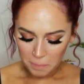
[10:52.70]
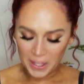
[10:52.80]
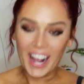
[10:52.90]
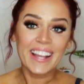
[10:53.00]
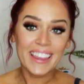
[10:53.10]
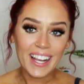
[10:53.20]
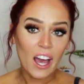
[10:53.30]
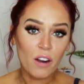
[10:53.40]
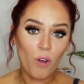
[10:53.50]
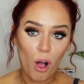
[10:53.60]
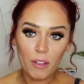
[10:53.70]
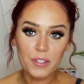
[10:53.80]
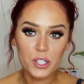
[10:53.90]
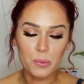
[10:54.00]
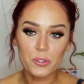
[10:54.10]
But I think out of all
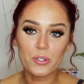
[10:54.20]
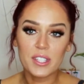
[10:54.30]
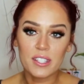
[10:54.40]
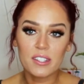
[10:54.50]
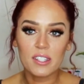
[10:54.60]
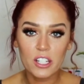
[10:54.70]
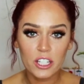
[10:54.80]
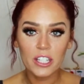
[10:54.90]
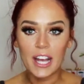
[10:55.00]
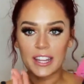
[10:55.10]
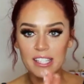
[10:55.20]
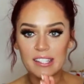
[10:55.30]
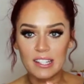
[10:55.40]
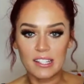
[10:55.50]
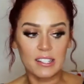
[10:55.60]
the swimsuits this year and
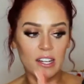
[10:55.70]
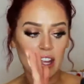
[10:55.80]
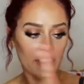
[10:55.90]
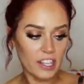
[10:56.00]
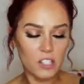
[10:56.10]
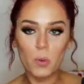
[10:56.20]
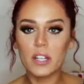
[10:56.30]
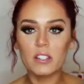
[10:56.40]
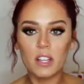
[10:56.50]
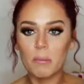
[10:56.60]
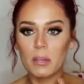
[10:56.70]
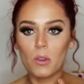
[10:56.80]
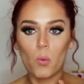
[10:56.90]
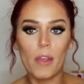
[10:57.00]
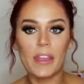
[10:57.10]
this season, this one is going to be
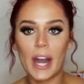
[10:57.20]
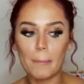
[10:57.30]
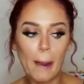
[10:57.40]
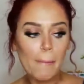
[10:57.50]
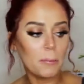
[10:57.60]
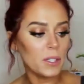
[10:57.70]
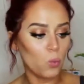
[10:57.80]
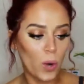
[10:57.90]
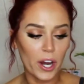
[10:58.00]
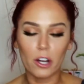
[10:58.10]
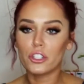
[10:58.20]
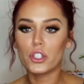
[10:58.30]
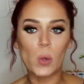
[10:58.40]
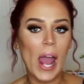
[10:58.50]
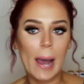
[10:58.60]
the one that I probably wear
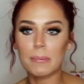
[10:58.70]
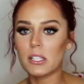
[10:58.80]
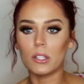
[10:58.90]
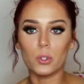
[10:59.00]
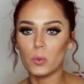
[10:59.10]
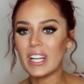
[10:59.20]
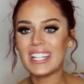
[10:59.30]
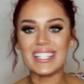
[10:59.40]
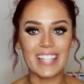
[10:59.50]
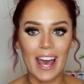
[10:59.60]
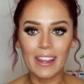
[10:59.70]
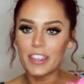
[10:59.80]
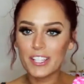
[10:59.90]
to absolute death.